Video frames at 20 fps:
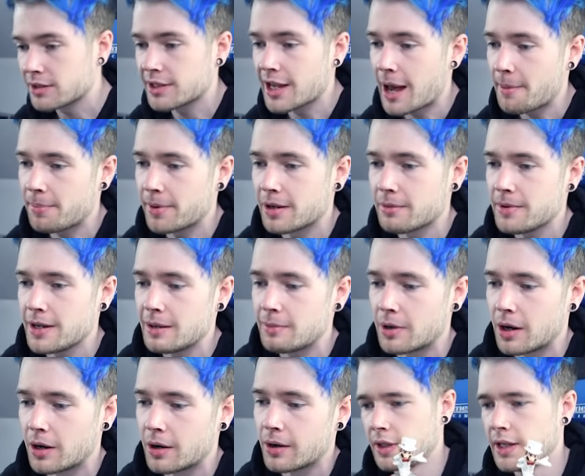tap an
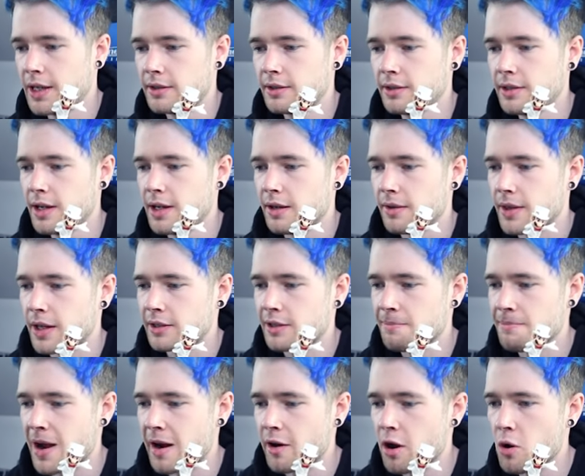amiibo. Let's see. That's
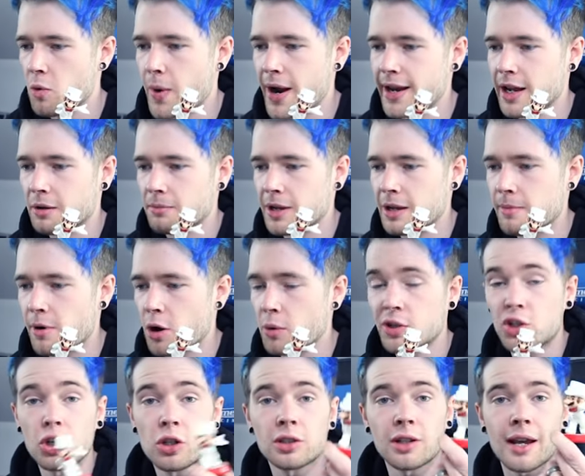a Mario wedding amiibo,
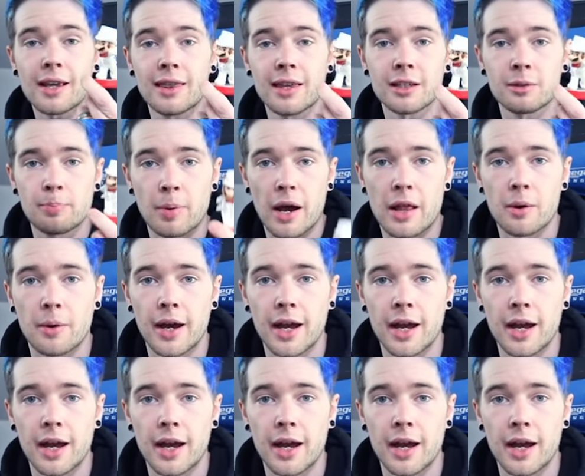which looks like this, by the